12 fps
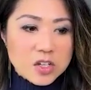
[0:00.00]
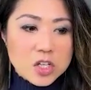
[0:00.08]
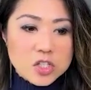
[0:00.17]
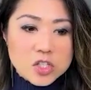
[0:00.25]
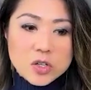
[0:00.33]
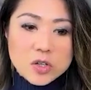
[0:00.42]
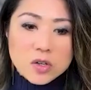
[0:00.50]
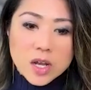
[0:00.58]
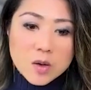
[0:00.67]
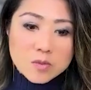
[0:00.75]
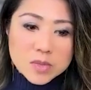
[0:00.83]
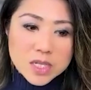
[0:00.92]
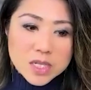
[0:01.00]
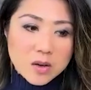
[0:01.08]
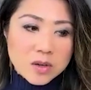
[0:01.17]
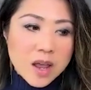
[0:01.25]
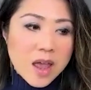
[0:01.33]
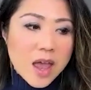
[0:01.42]
to continue to come
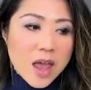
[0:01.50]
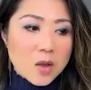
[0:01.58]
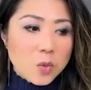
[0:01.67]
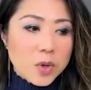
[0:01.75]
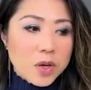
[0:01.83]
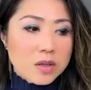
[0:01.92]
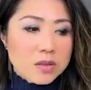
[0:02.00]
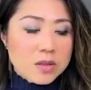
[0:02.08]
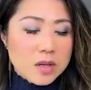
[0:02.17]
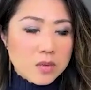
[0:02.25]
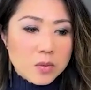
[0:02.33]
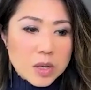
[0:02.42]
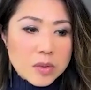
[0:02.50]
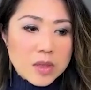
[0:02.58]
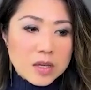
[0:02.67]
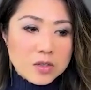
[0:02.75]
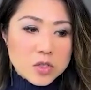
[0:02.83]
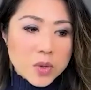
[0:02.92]
down. And
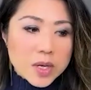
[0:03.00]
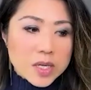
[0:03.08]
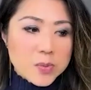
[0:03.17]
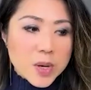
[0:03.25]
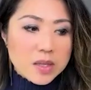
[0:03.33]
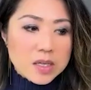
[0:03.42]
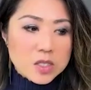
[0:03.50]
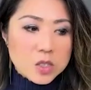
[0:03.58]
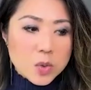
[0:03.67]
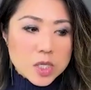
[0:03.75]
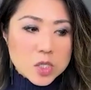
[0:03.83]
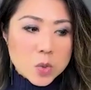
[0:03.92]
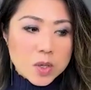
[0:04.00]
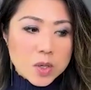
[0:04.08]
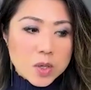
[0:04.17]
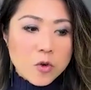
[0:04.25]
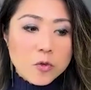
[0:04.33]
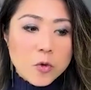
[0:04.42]
they do expect that in
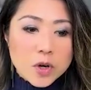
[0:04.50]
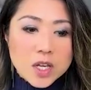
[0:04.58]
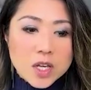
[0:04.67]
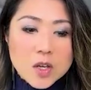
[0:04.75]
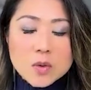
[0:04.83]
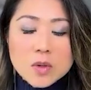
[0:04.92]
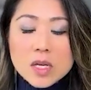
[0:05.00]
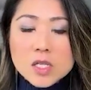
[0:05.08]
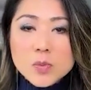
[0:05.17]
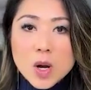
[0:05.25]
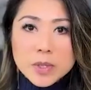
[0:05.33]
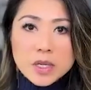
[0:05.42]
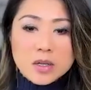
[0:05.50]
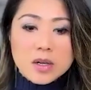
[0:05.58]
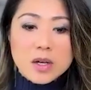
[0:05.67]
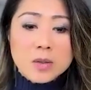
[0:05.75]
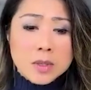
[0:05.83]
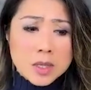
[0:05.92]
2024 4Q is probably going
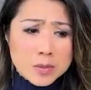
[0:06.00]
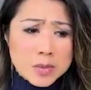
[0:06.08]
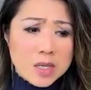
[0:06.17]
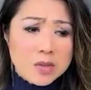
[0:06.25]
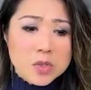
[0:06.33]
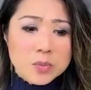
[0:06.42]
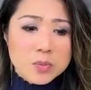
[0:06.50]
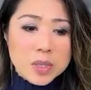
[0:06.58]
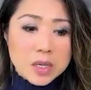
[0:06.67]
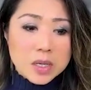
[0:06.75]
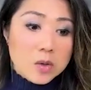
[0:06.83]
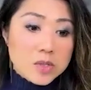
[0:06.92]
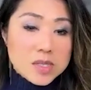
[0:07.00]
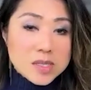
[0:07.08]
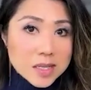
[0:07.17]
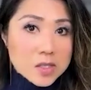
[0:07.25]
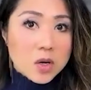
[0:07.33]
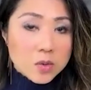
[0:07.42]
to come down to below
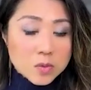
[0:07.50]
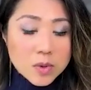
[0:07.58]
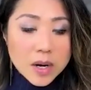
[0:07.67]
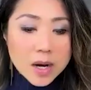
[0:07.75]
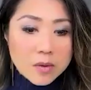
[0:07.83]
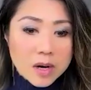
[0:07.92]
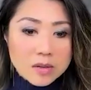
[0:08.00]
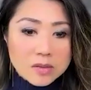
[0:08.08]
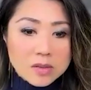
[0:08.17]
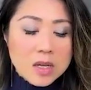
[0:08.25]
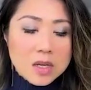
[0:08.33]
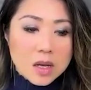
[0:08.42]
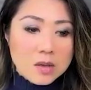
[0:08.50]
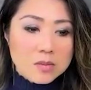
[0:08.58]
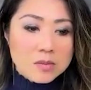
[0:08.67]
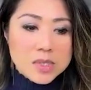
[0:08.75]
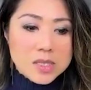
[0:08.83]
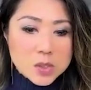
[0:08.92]
6 or right around
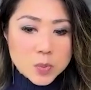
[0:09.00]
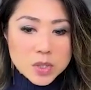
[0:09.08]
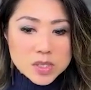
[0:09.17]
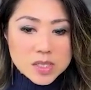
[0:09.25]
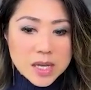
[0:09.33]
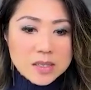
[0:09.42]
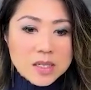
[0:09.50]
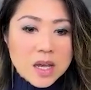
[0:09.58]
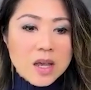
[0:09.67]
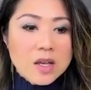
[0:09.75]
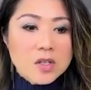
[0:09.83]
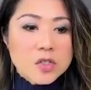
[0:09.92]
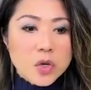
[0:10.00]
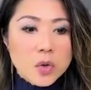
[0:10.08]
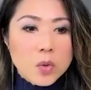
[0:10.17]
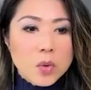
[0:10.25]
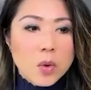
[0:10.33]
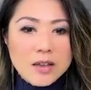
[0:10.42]
6%.
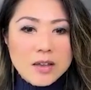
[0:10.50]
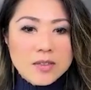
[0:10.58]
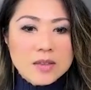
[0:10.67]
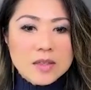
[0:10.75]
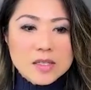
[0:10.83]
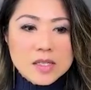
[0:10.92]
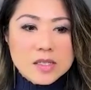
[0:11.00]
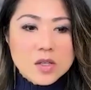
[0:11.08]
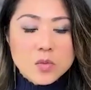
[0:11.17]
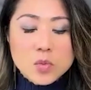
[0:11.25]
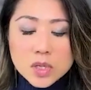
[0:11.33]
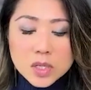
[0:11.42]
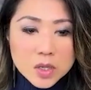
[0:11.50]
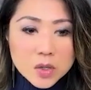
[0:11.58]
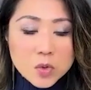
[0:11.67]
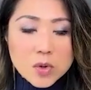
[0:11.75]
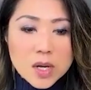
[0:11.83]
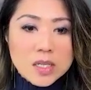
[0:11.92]
So I think this is a really
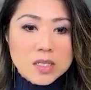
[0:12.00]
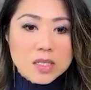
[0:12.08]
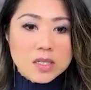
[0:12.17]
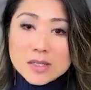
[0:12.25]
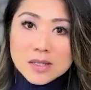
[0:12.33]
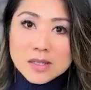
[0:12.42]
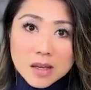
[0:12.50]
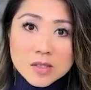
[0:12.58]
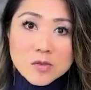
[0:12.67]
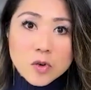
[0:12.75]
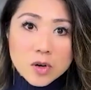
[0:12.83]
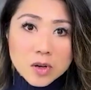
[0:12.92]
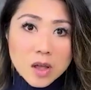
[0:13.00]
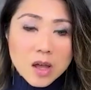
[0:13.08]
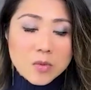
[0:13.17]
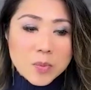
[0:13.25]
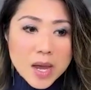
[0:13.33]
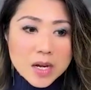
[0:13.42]
great sign for a lot
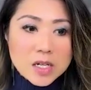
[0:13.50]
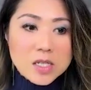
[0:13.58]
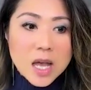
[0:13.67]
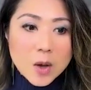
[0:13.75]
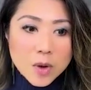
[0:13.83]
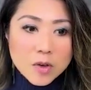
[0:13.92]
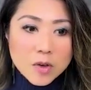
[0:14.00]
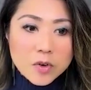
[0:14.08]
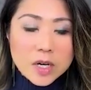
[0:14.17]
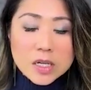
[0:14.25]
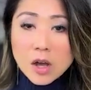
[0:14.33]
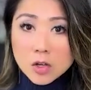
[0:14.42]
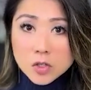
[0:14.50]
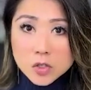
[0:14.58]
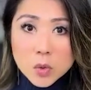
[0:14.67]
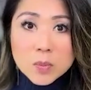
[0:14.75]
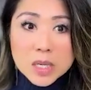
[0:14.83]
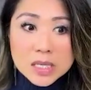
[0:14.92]
of buyers. However, it
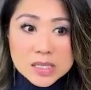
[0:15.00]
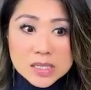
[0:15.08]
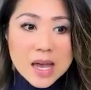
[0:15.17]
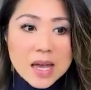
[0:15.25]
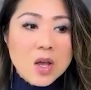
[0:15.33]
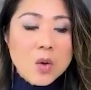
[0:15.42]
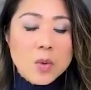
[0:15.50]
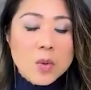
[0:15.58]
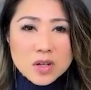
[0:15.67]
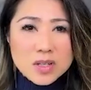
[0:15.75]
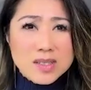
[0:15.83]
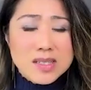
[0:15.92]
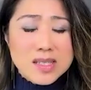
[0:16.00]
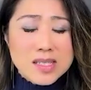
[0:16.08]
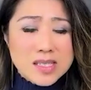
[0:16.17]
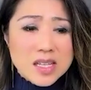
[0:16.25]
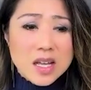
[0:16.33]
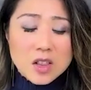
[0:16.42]
also means that we're going to
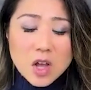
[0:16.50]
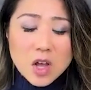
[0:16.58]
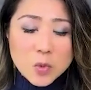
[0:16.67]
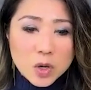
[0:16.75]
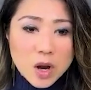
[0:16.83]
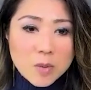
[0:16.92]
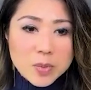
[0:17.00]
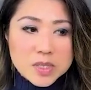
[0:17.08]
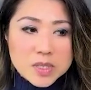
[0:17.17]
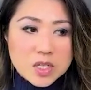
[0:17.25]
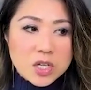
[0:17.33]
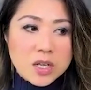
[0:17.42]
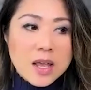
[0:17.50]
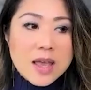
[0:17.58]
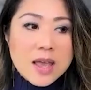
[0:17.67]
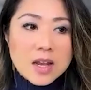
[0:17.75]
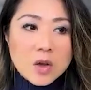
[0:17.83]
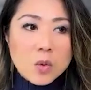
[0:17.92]
see a lot more competition.
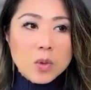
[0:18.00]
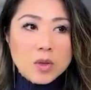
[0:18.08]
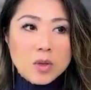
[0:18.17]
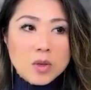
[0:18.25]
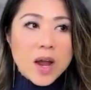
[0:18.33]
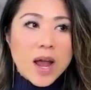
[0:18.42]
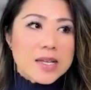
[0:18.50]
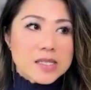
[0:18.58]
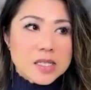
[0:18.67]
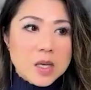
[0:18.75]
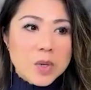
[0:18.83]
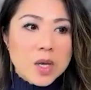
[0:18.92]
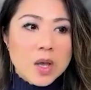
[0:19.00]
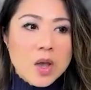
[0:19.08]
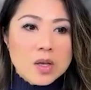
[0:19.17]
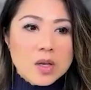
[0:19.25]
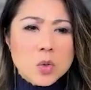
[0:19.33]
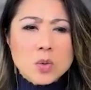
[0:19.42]
Now, if you're asking me,
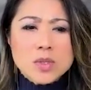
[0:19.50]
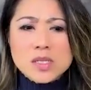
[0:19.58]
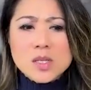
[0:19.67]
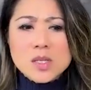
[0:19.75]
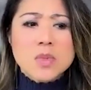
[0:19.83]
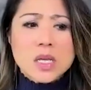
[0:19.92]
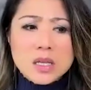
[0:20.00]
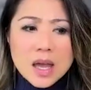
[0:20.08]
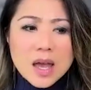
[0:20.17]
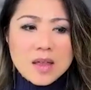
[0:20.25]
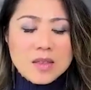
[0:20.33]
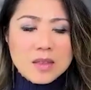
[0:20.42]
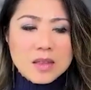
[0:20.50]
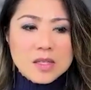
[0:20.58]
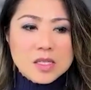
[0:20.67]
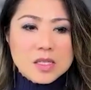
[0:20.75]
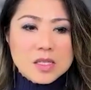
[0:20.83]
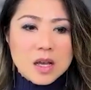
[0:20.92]
so does it mean that
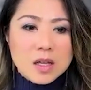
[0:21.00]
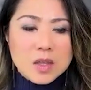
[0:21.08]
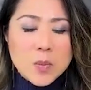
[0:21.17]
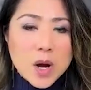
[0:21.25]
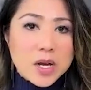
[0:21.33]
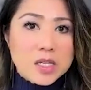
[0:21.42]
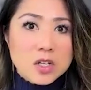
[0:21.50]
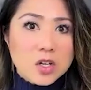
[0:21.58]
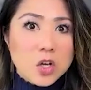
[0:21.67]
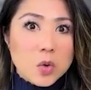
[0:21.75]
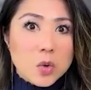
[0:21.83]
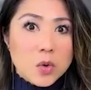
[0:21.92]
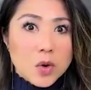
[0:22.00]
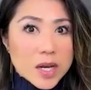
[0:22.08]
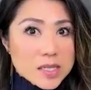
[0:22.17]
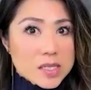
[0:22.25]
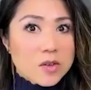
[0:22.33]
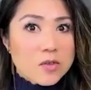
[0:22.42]
this the market is going to go
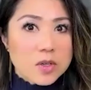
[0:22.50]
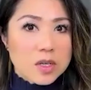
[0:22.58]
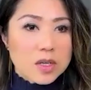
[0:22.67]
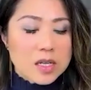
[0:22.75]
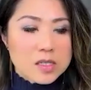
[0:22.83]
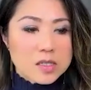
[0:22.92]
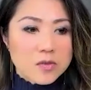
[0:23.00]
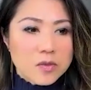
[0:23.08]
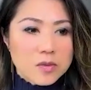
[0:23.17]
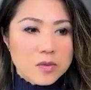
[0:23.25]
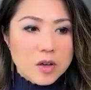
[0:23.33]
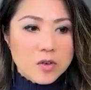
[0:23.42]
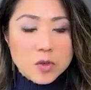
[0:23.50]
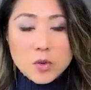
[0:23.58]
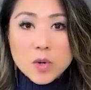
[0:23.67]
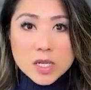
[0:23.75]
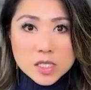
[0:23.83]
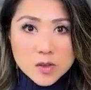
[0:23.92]
crazy for the next for the
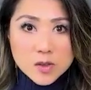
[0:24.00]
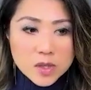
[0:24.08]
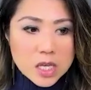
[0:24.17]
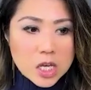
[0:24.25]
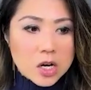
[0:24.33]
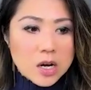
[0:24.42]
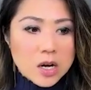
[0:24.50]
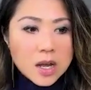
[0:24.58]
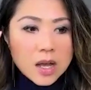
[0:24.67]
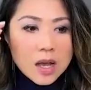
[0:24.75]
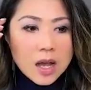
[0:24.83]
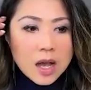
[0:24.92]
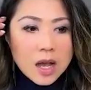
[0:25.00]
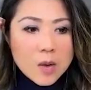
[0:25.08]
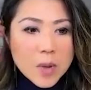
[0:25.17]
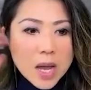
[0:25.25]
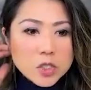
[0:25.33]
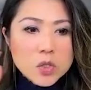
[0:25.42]
rest of the year?
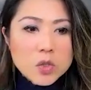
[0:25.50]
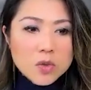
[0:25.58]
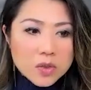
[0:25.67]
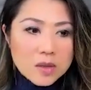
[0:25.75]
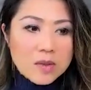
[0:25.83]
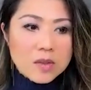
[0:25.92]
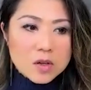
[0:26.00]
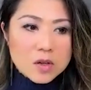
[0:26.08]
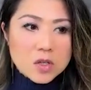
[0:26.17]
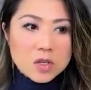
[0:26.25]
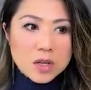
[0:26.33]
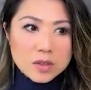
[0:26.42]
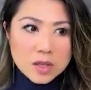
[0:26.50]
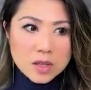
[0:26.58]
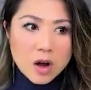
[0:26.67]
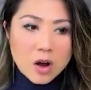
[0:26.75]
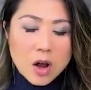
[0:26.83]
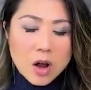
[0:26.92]
I do think that
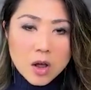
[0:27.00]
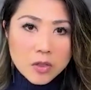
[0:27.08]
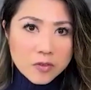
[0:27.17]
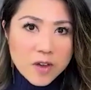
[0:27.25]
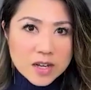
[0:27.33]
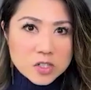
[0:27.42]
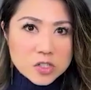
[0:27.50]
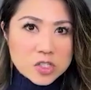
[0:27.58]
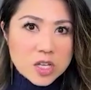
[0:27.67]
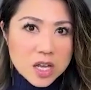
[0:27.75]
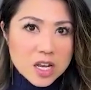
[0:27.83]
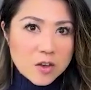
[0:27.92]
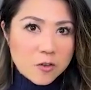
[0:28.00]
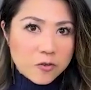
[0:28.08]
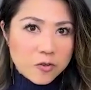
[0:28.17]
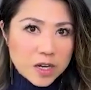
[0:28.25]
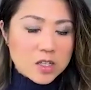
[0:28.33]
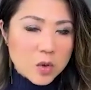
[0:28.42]
there are other factors that can
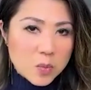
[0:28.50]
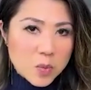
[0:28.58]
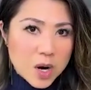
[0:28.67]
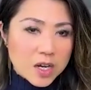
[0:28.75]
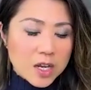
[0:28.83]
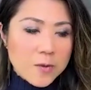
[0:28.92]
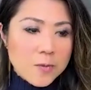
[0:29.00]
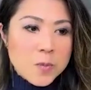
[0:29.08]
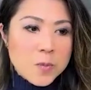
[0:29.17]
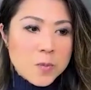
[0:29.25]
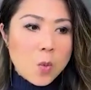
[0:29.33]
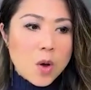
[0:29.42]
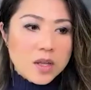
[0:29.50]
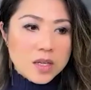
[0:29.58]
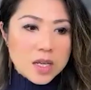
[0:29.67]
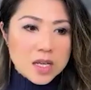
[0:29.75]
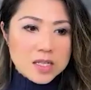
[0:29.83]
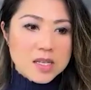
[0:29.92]
affect the market. One
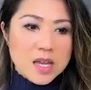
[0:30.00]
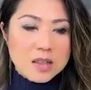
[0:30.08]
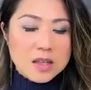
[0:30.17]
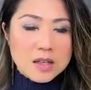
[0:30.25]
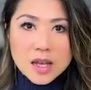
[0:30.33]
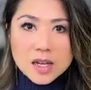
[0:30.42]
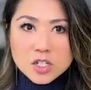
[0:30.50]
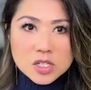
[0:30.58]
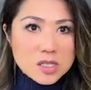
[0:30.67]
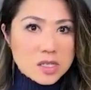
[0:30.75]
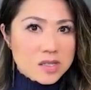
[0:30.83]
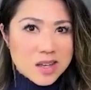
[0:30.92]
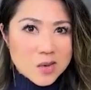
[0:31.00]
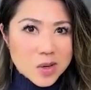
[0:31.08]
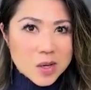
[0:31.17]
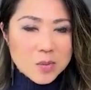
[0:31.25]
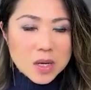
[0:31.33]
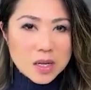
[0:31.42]
is that the elections is coming
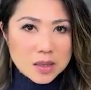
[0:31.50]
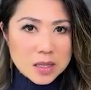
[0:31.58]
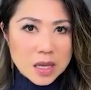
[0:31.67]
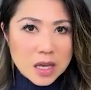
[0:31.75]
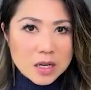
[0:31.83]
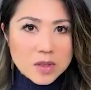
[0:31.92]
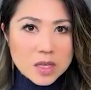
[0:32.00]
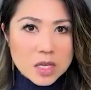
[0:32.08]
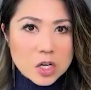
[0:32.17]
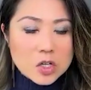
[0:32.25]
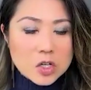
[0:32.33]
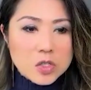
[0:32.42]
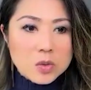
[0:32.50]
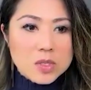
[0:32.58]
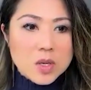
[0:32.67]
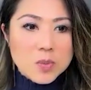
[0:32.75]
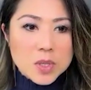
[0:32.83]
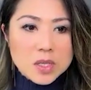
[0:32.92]
up at the end of the year. So
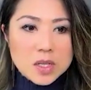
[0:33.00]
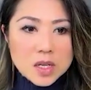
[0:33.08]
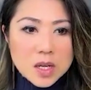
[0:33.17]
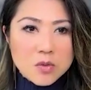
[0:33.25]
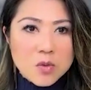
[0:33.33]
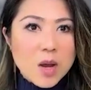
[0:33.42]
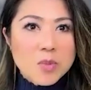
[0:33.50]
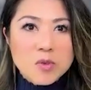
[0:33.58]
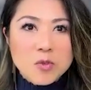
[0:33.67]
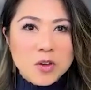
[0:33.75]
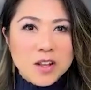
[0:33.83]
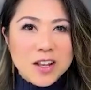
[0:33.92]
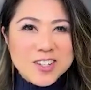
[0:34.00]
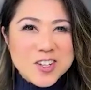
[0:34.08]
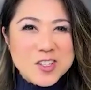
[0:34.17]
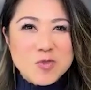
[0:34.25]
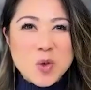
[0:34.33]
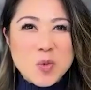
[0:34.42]
typically right before
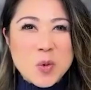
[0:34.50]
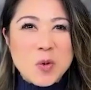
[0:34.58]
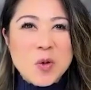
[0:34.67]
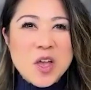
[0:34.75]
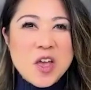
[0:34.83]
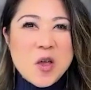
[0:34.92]
elections, people